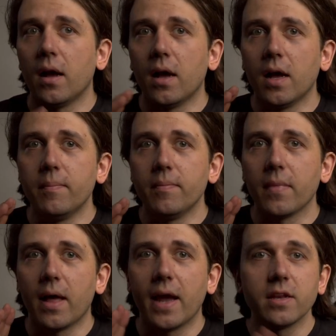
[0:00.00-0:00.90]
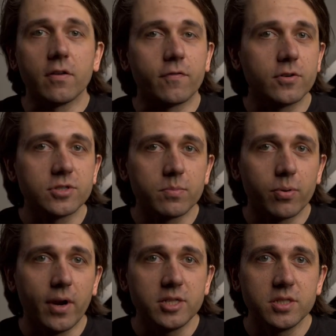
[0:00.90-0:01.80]
Um, I did a first
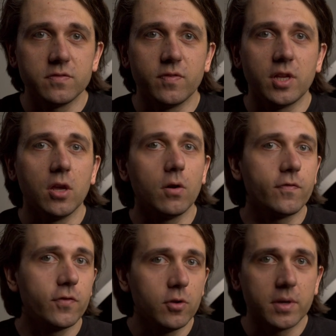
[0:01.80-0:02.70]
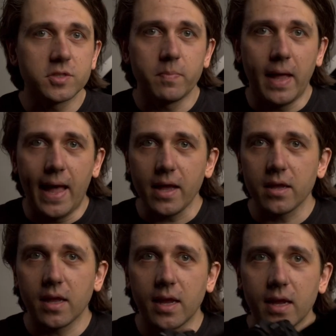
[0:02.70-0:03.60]
impressions video a few months
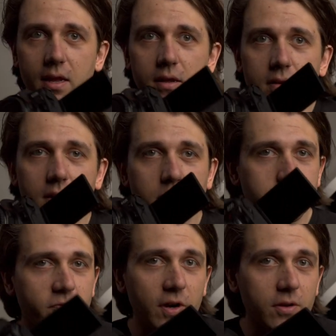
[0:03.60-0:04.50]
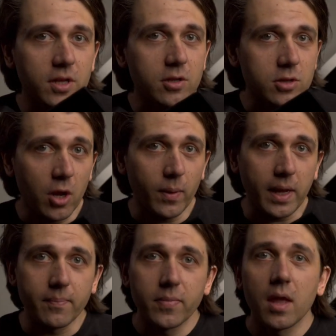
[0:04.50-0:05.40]
back and it was fairly
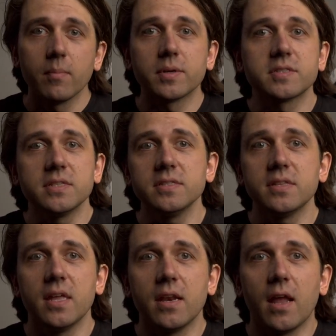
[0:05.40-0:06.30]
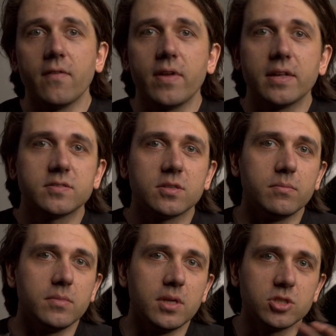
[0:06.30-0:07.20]
glowing. But since then, I've had
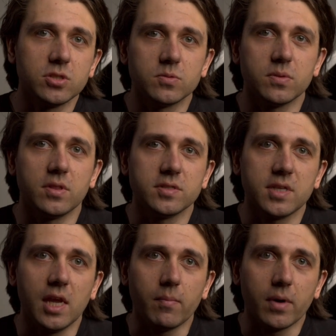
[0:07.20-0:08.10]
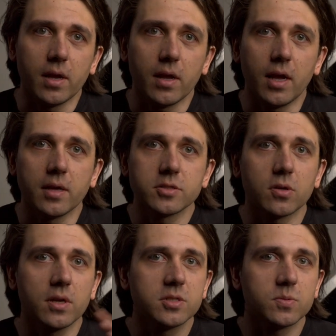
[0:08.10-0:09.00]
some issues with this camera. Uh,
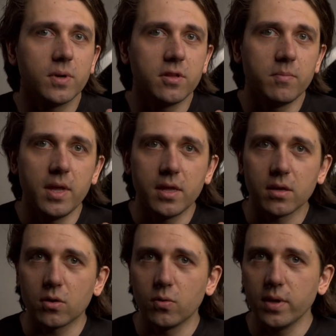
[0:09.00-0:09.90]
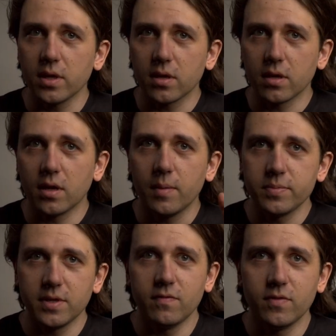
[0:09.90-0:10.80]
so I just wanted to make a quick
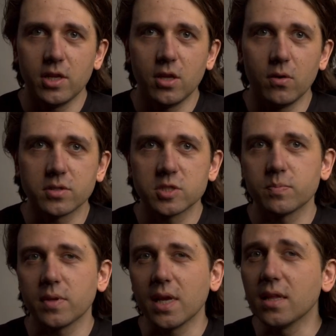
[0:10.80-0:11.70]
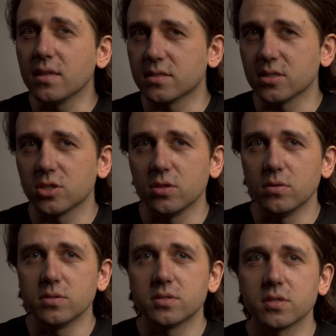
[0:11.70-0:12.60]
update video explaining these
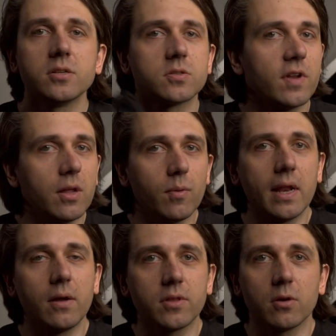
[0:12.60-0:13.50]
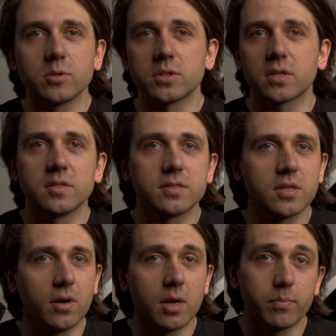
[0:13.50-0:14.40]
issues. So if anyone out there was
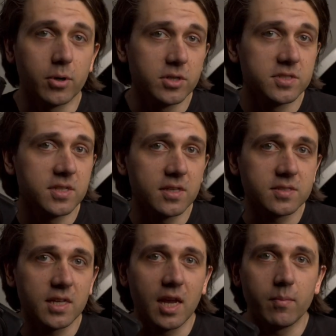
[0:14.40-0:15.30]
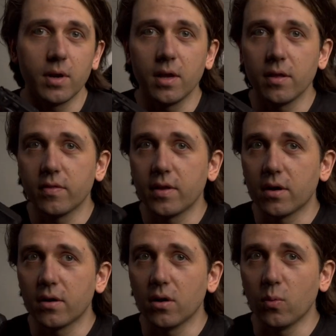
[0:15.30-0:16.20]
considering purchasing this camera,
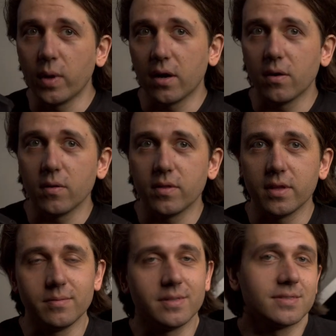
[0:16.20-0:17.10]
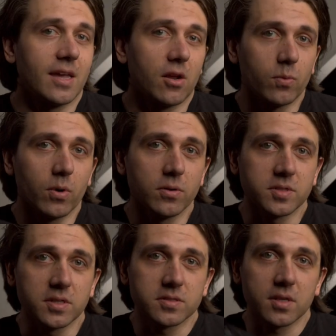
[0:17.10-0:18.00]
they're aware that it's not all
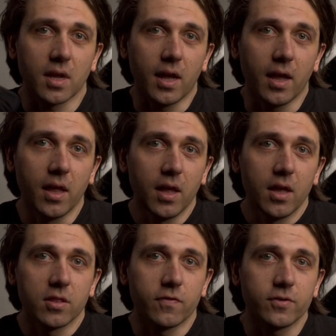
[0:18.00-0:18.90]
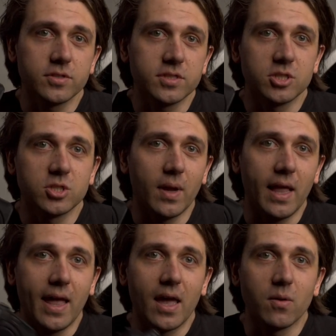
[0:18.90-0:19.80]
roses. Uh, the first issue I
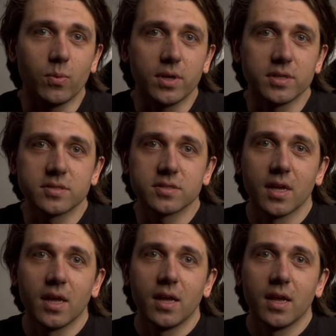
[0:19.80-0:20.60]
had was